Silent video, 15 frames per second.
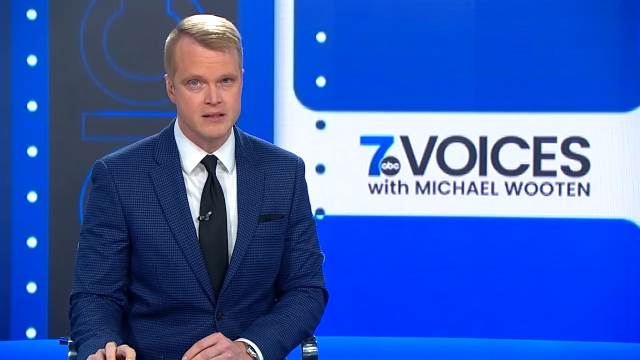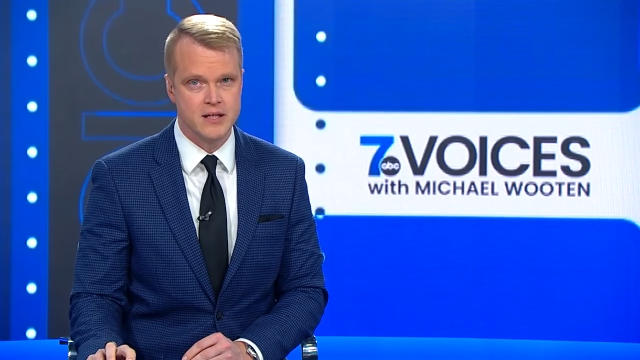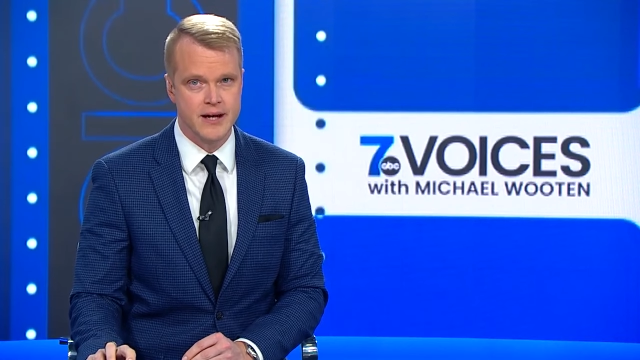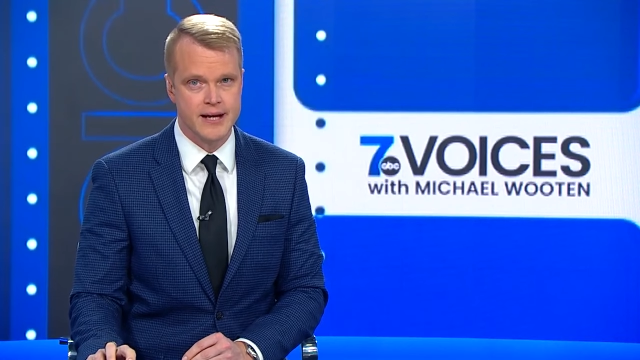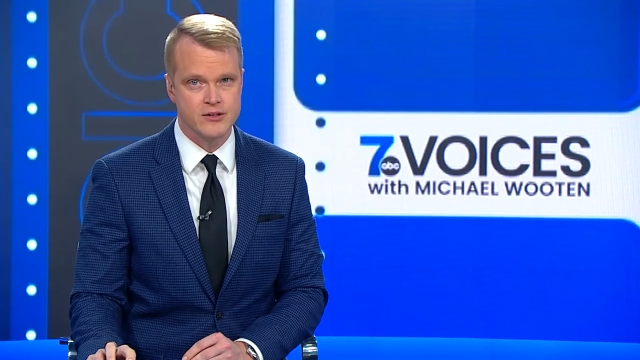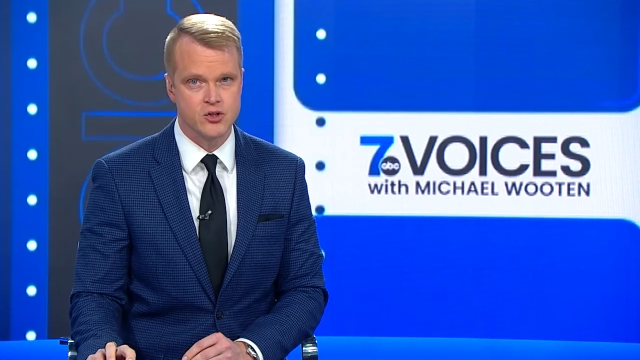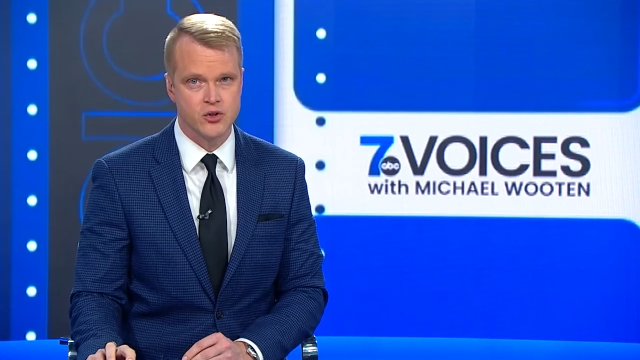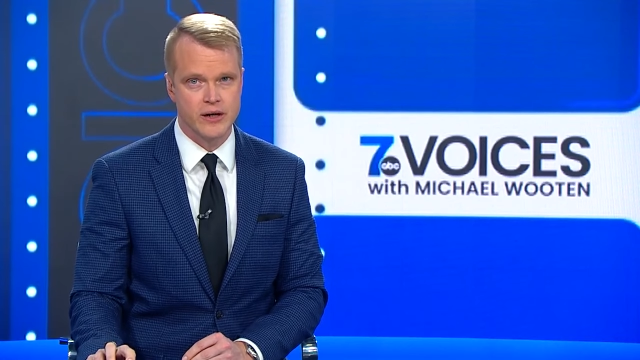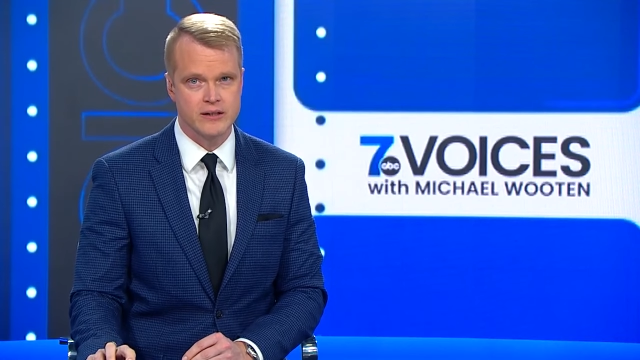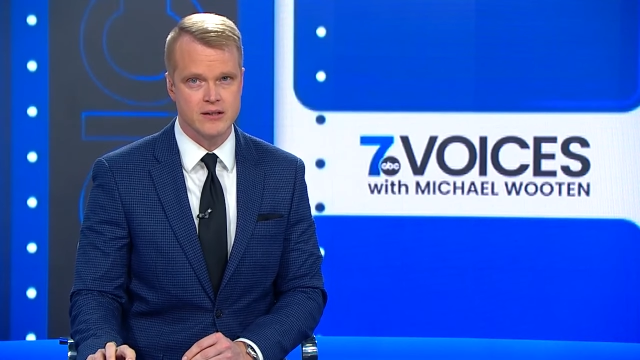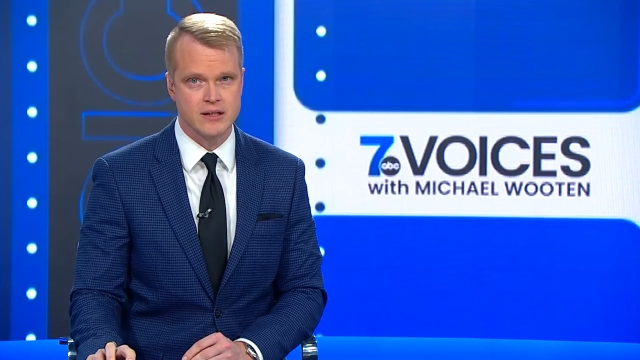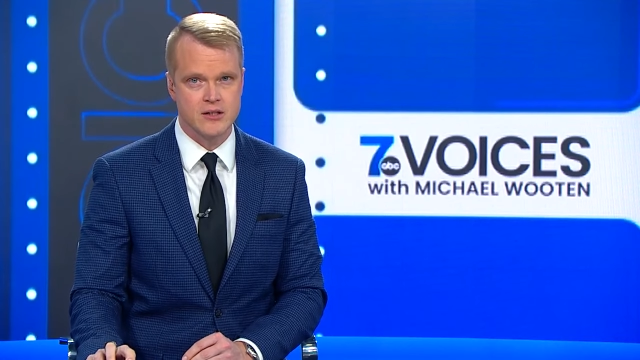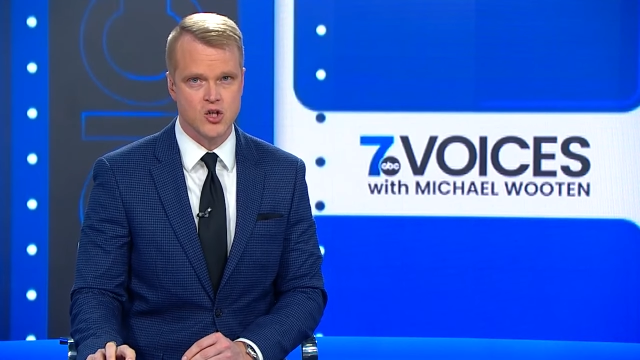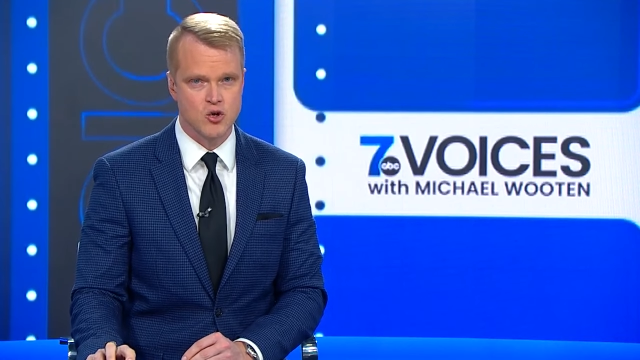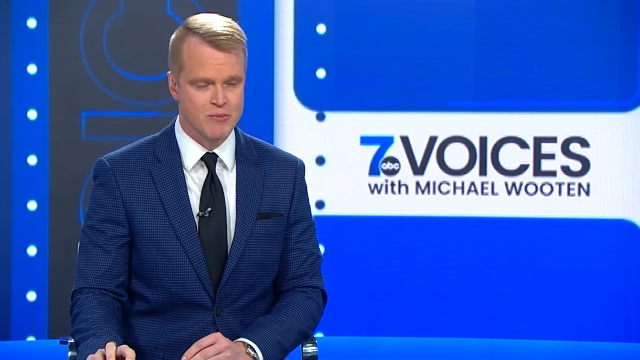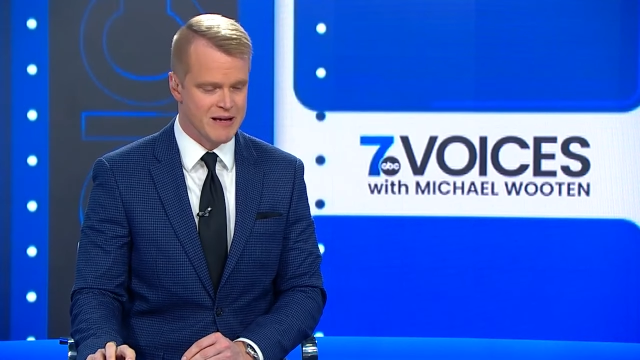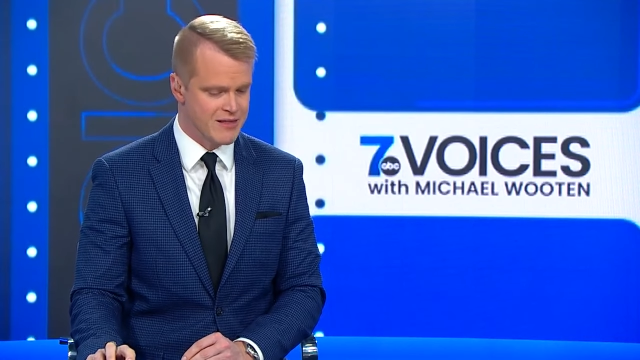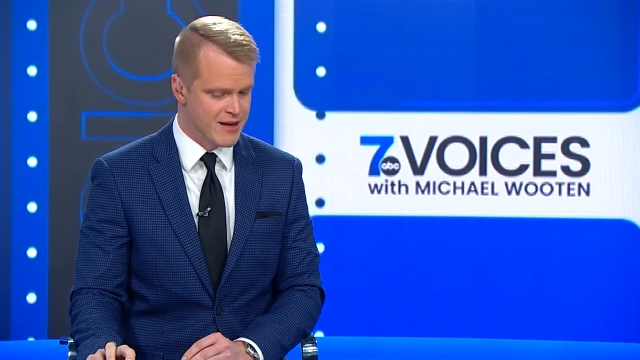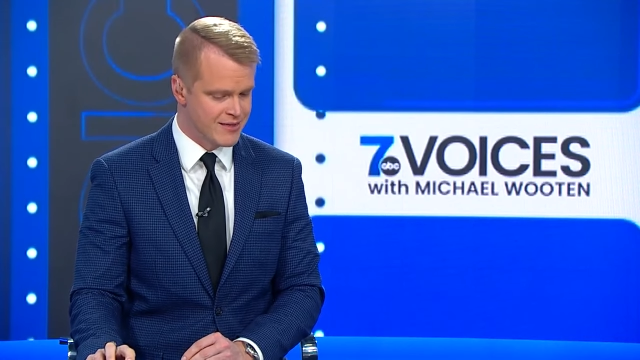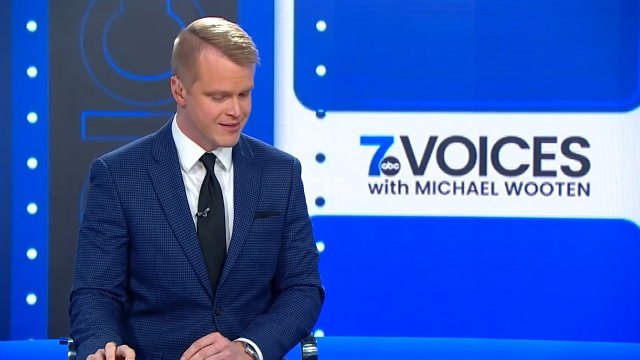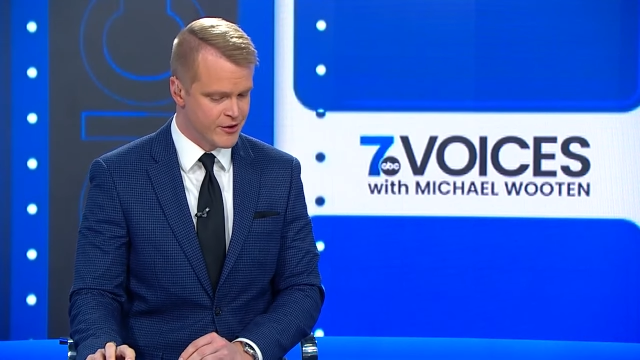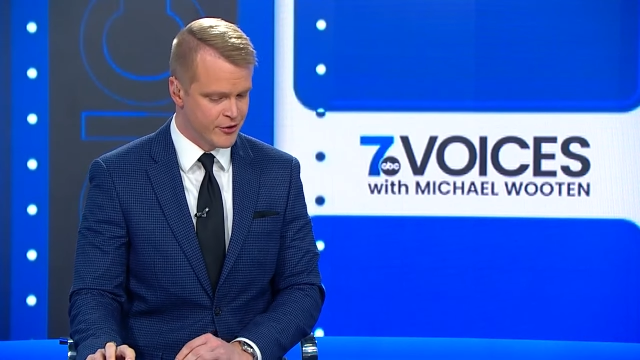today stressing to me
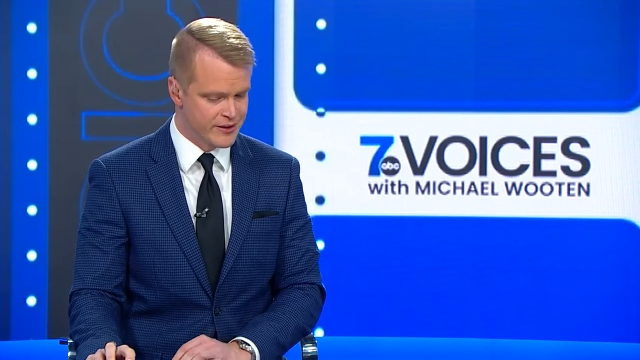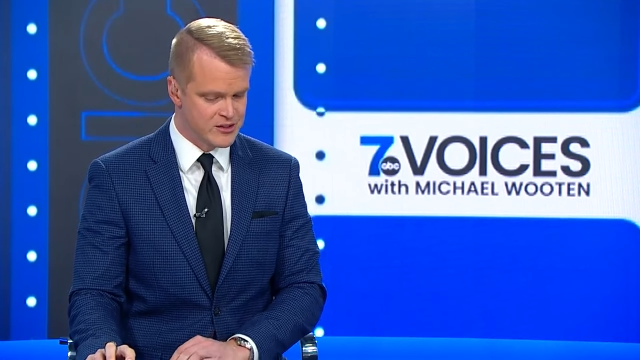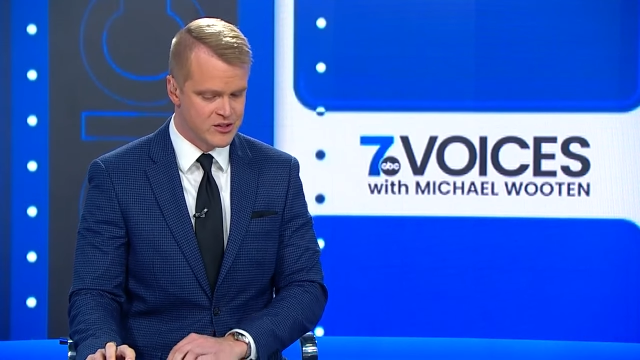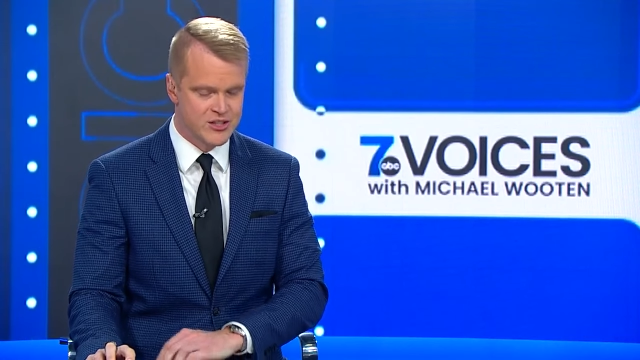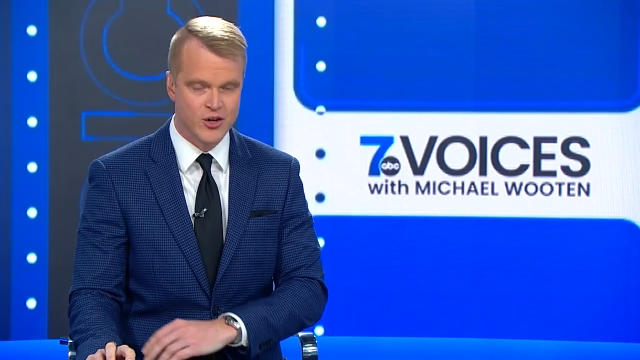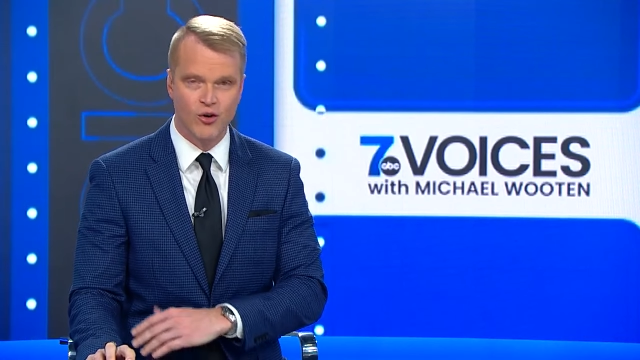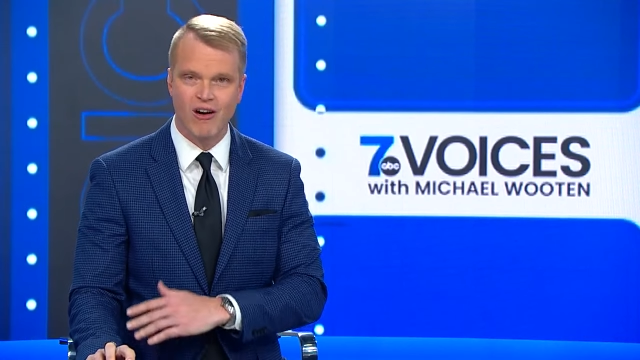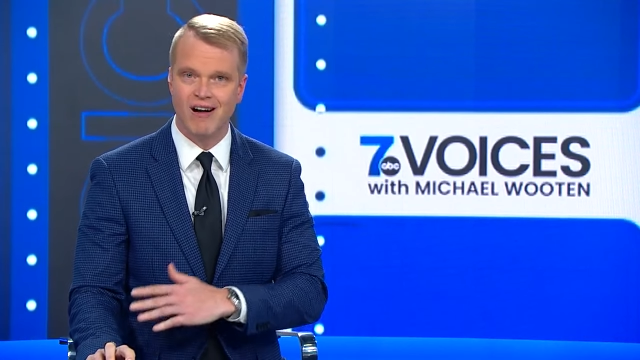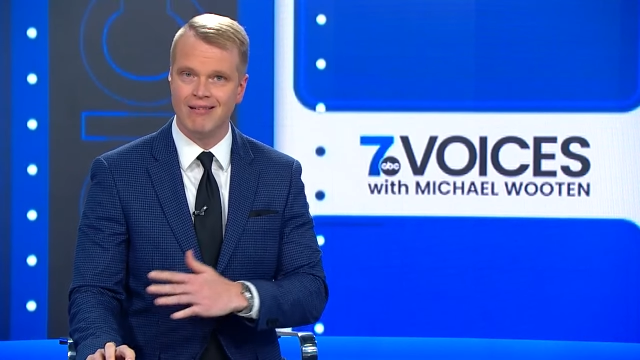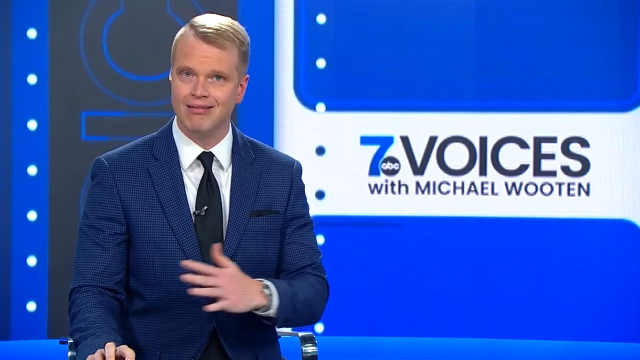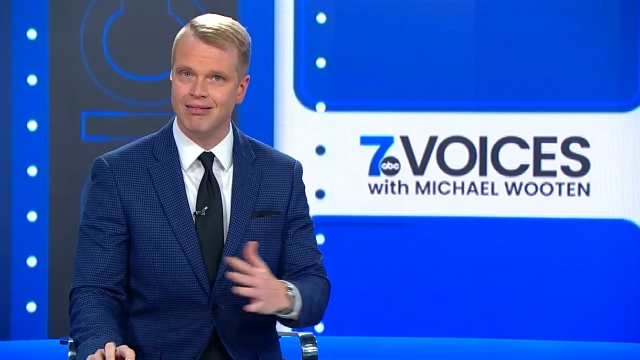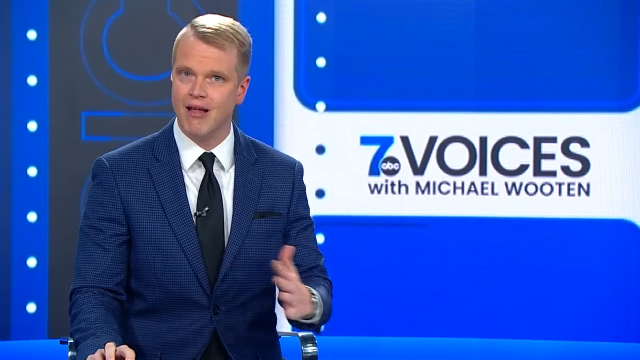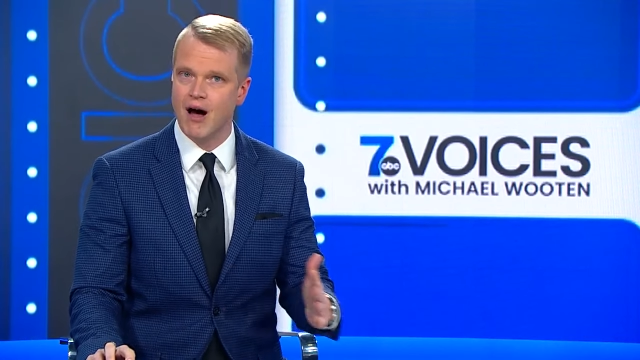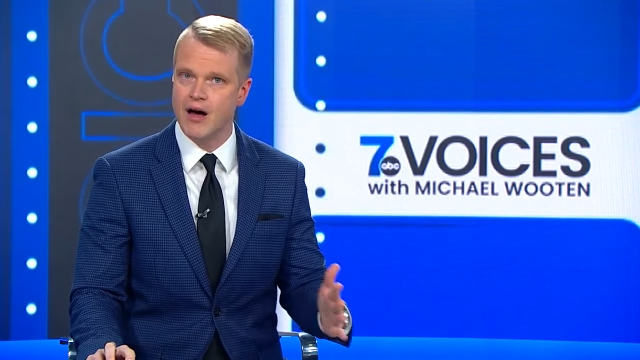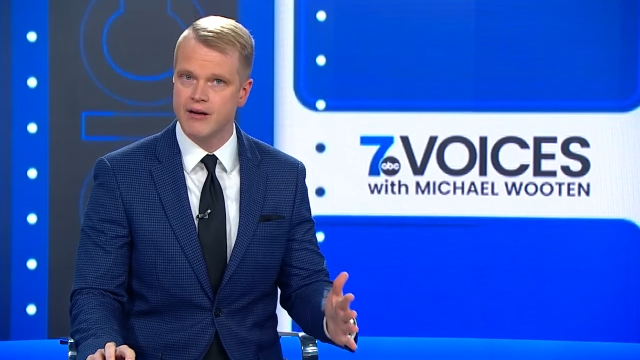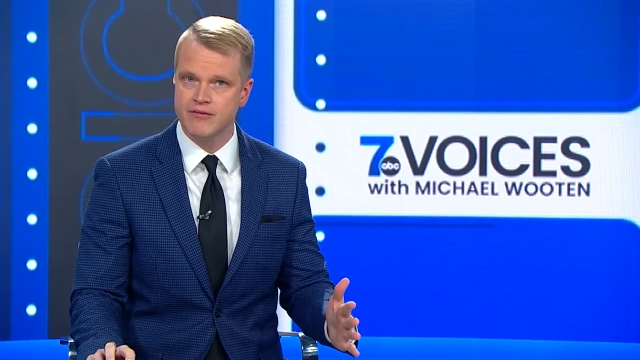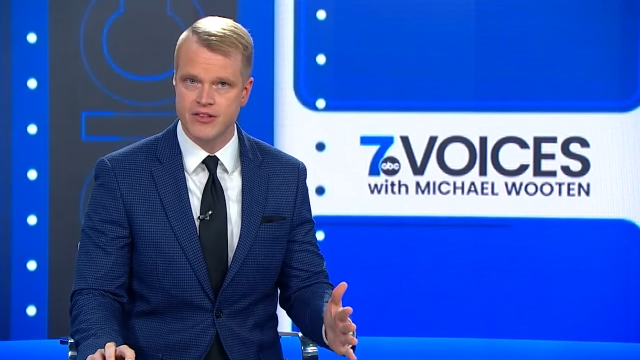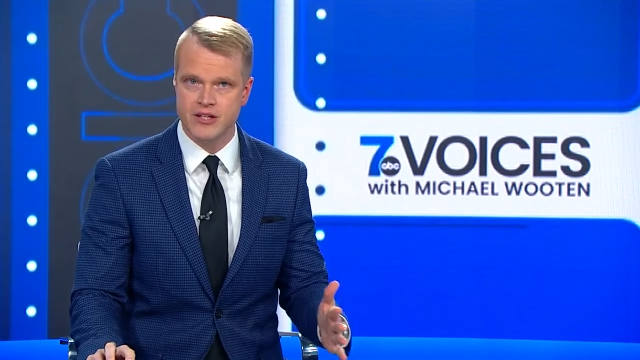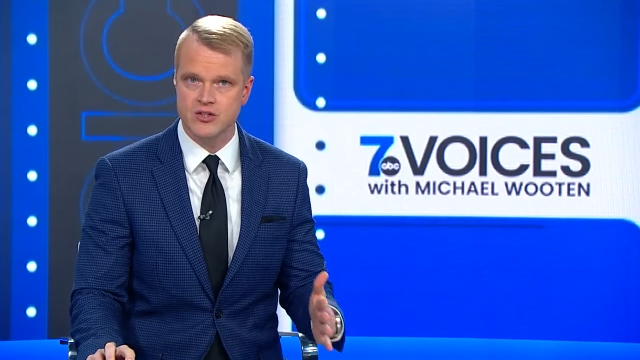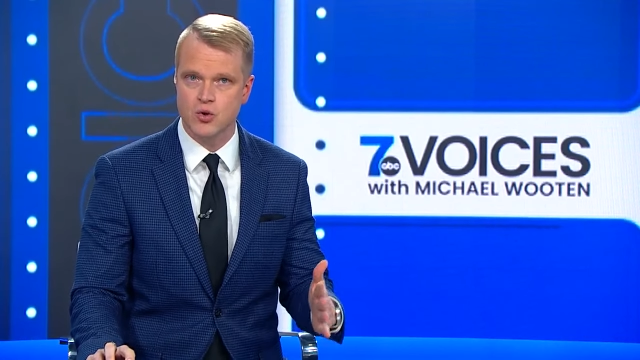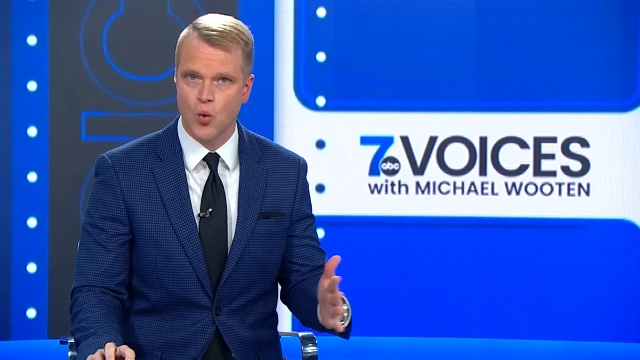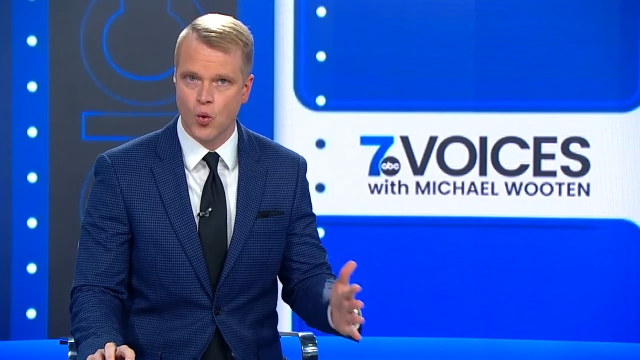that there is still a lot of this